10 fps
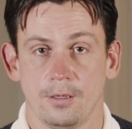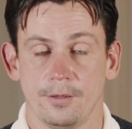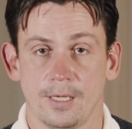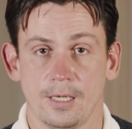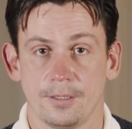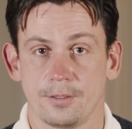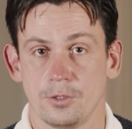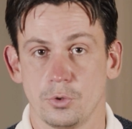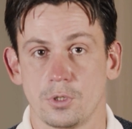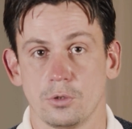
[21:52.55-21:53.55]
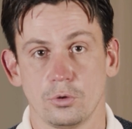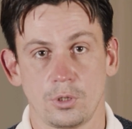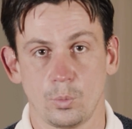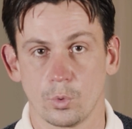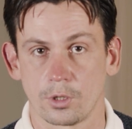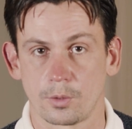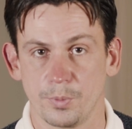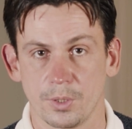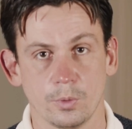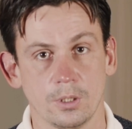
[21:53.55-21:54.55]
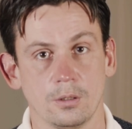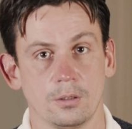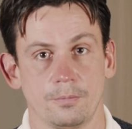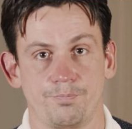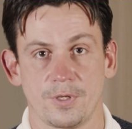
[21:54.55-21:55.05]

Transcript: that you can only work between